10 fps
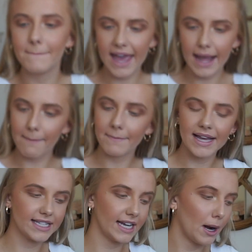Bang
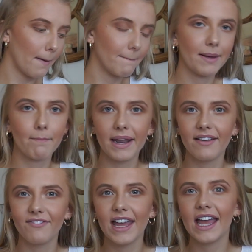Mascara by
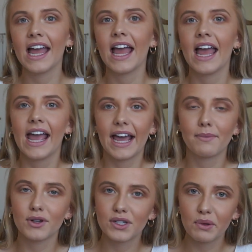Benefit. And
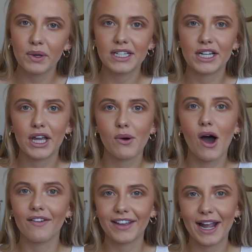I'm also going to go
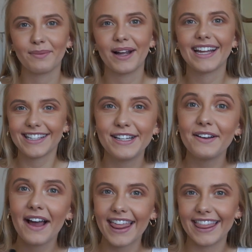off camera and
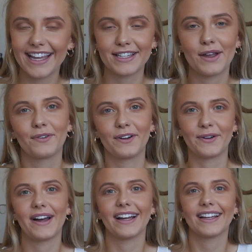do this real
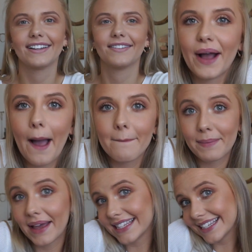quick. I got my
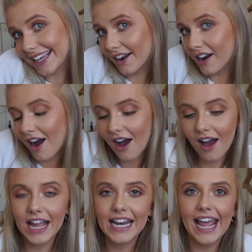mascara
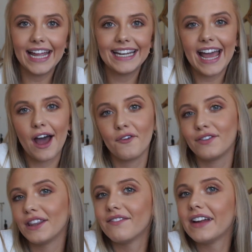on, and now
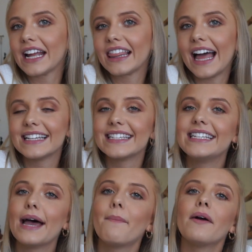for the very last
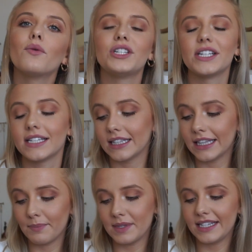step, which is
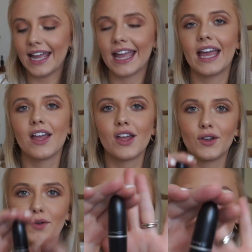lipstick.
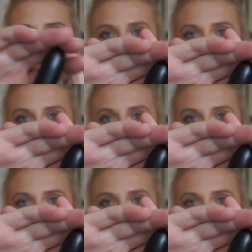Nolan